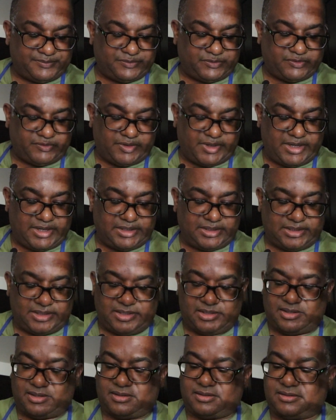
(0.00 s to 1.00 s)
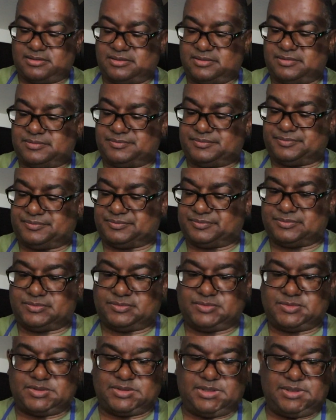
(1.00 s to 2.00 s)
Right here.
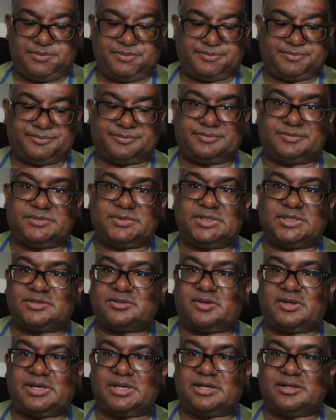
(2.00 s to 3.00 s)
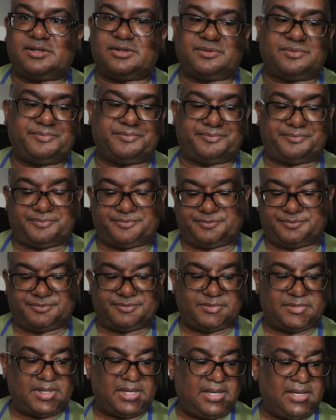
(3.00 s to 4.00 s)
See, that's all you got to do.
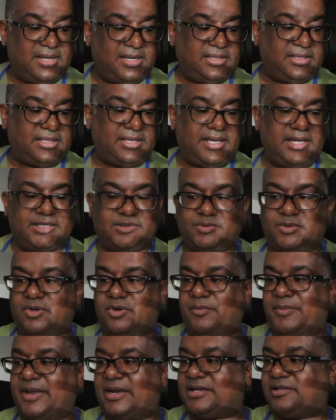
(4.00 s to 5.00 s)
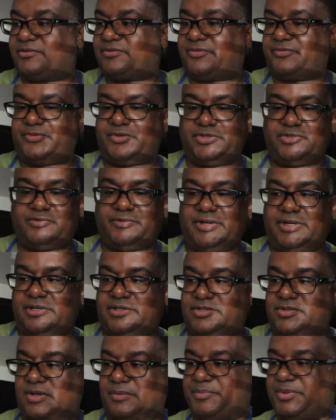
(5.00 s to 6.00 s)
The eggs will go back in the refrigerator,
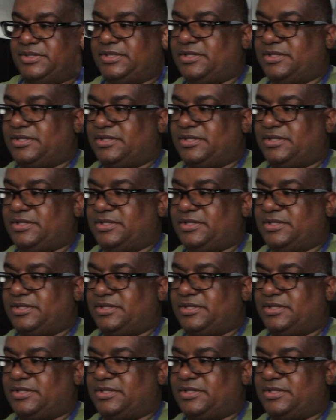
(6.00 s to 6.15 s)
so I'll put